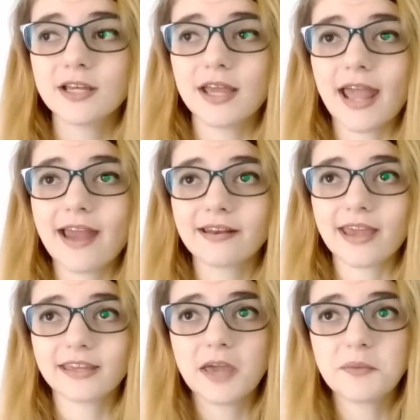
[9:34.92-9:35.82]
And
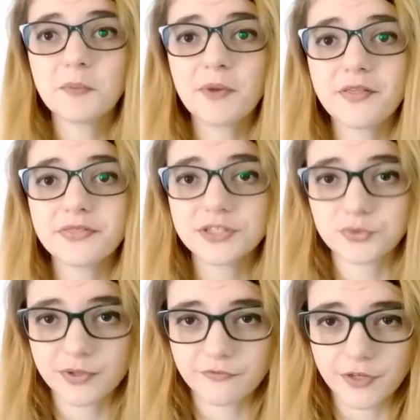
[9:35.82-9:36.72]
I came upon
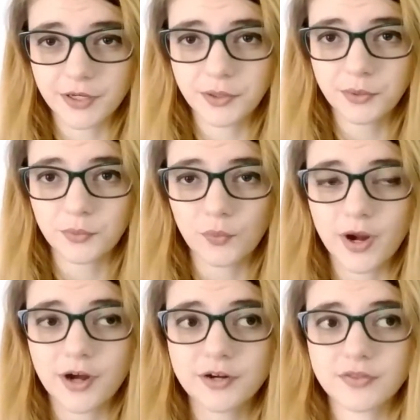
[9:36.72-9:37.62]
this review
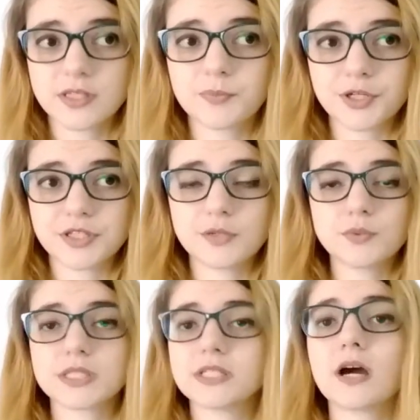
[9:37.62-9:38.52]
where this person
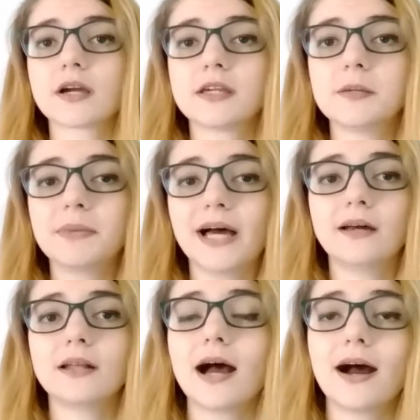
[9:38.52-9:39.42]
was talking
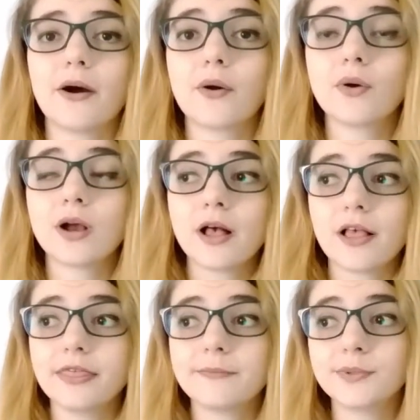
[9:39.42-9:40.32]
about how
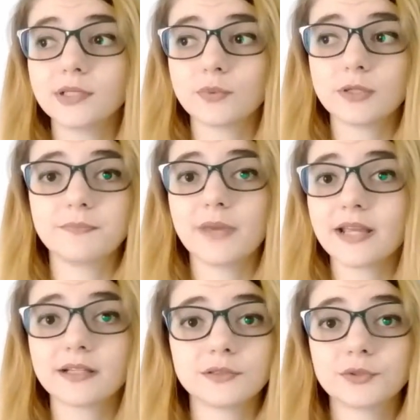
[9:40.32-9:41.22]
the book would
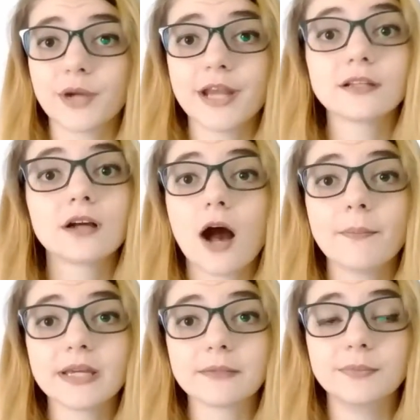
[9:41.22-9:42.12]
make a great
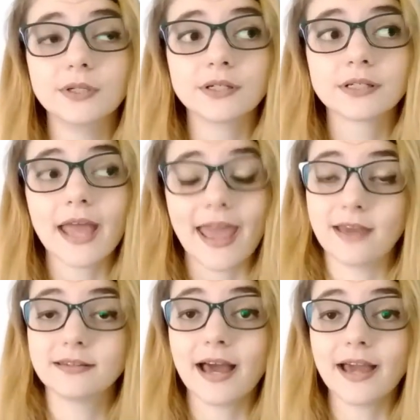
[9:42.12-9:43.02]
comic book,
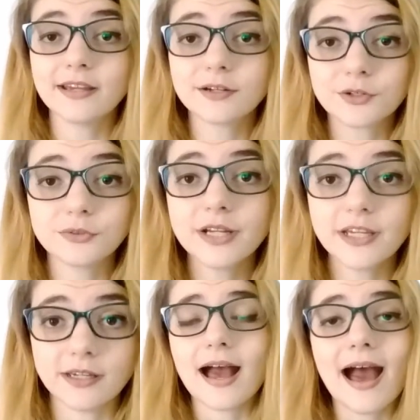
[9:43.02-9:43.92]
and I
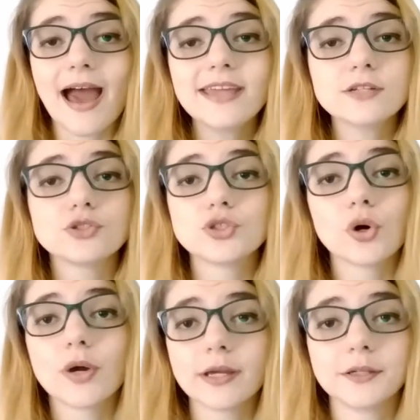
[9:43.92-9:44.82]
agree. I
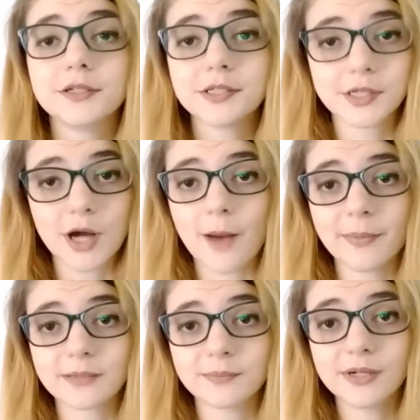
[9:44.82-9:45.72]
enjoy a good
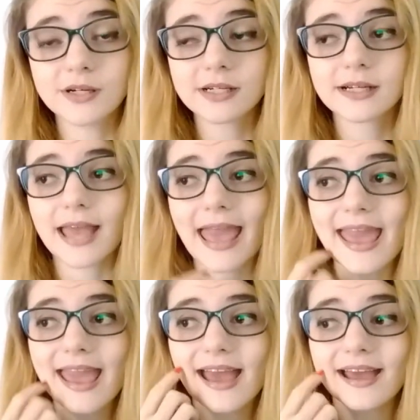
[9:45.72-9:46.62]
comic book,
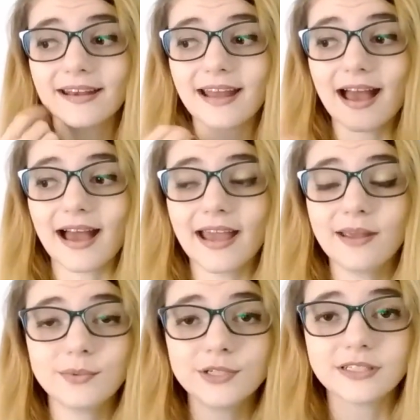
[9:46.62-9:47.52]
and
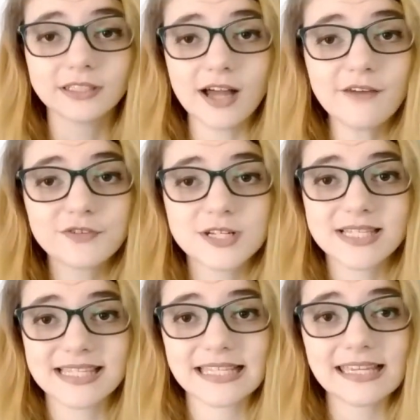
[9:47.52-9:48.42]
I would love to
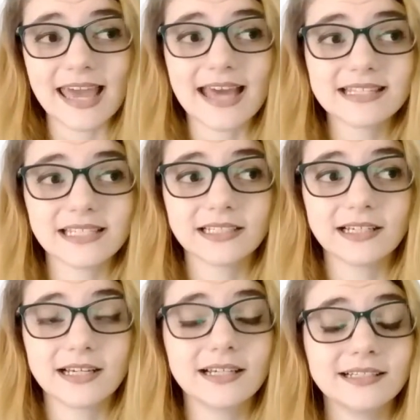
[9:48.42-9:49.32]
see
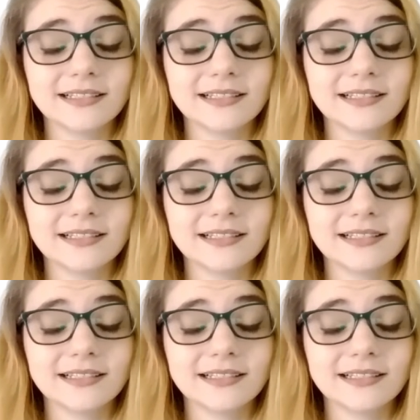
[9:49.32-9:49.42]
Eteka